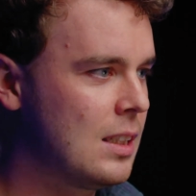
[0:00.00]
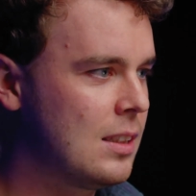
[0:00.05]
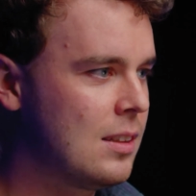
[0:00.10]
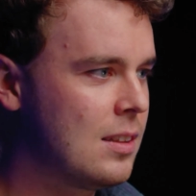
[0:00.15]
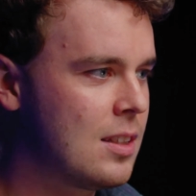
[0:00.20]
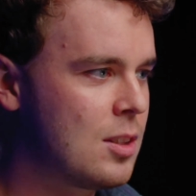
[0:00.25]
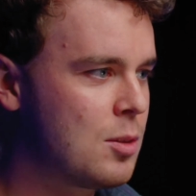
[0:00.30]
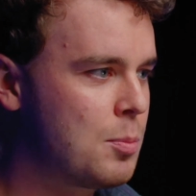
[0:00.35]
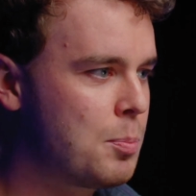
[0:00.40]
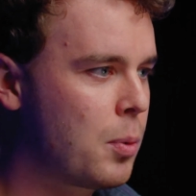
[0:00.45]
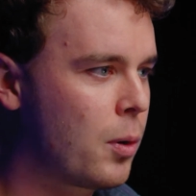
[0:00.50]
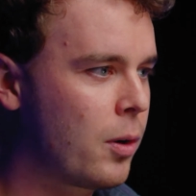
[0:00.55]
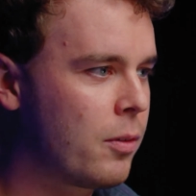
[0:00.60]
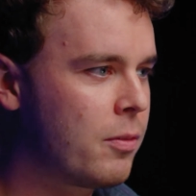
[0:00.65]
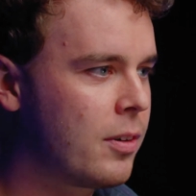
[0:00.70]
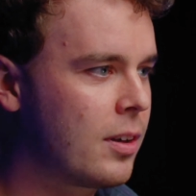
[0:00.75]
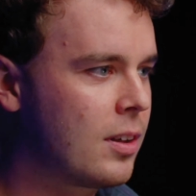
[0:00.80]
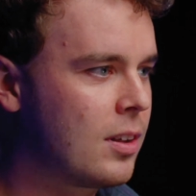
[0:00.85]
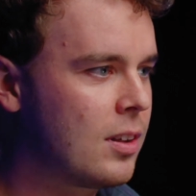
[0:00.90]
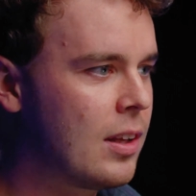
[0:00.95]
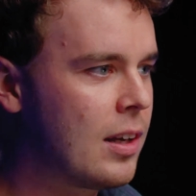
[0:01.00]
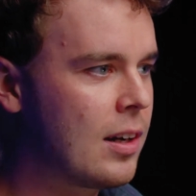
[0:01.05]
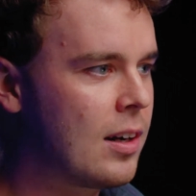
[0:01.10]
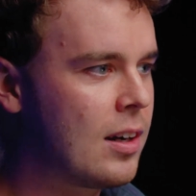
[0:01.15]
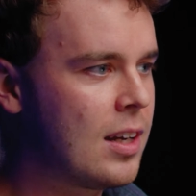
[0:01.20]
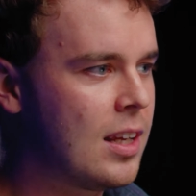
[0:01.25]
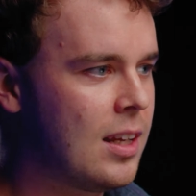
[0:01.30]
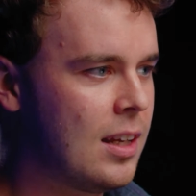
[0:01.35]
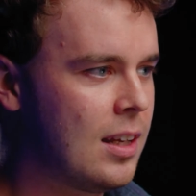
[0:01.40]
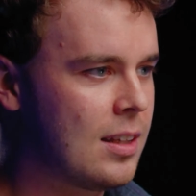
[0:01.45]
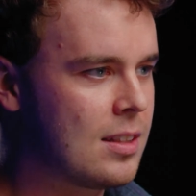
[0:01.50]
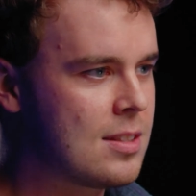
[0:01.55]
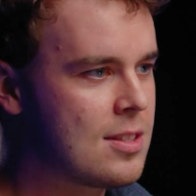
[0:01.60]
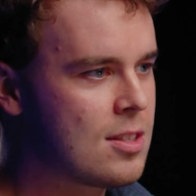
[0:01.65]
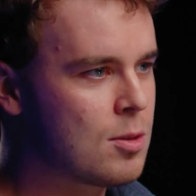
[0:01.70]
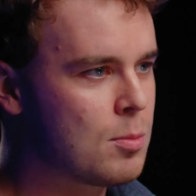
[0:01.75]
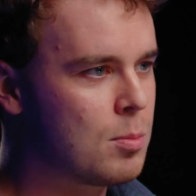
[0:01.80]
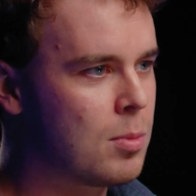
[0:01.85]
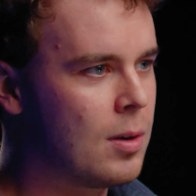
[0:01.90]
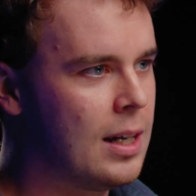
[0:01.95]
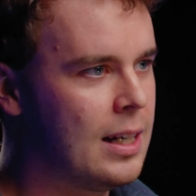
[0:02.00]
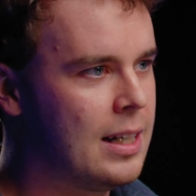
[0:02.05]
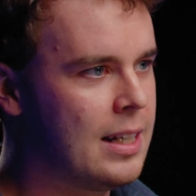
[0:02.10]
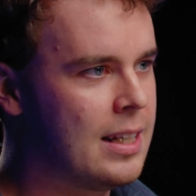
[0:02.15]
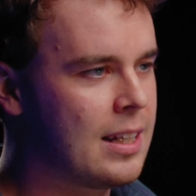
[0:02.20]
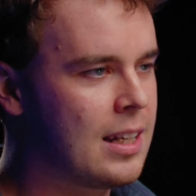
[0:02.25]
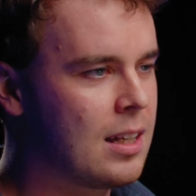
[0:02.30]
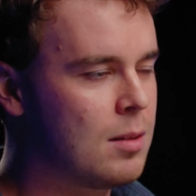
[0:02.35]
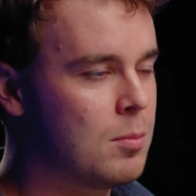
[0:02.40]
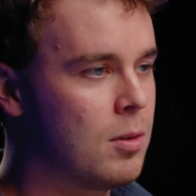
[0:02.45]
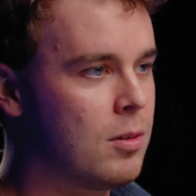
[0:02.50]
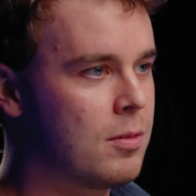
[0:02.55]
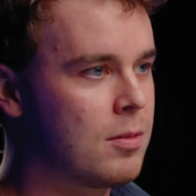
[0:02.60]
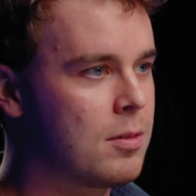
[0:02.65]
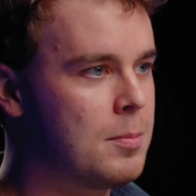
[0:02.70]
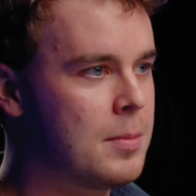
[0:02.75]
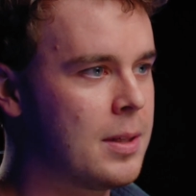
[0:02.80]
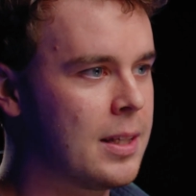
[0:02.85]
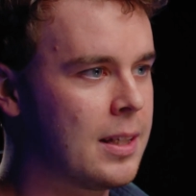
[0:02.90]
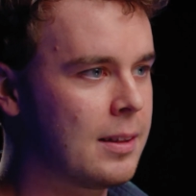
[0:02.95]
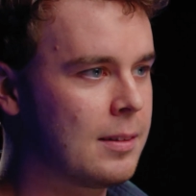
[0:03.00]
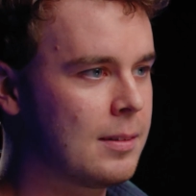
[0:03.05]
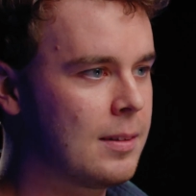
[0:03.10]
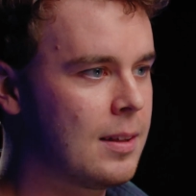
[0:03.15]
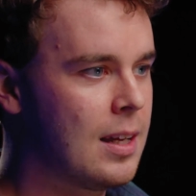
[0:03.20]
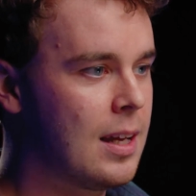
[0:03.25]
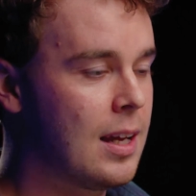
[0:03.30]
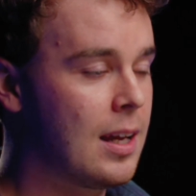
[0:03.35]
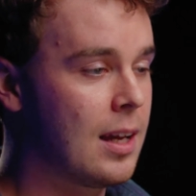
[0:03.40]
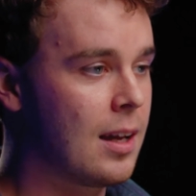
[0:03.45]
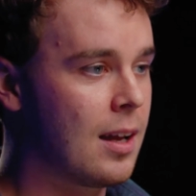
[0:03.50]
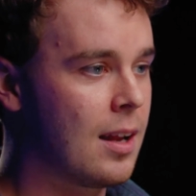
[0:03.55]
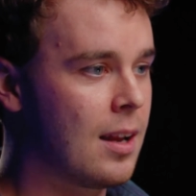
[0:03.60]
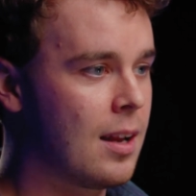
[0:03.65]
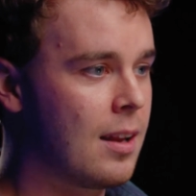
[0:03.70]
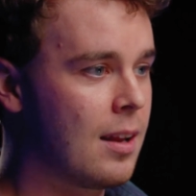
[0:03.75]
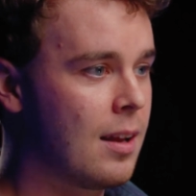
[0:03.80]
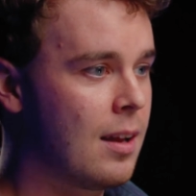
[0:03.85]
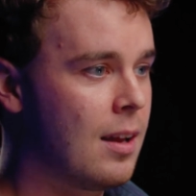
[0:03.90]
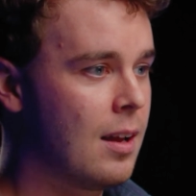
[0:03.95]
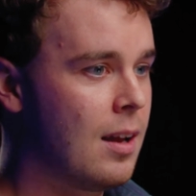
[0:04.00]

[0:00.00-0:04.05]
this perfect clarity and sobriety came over me, and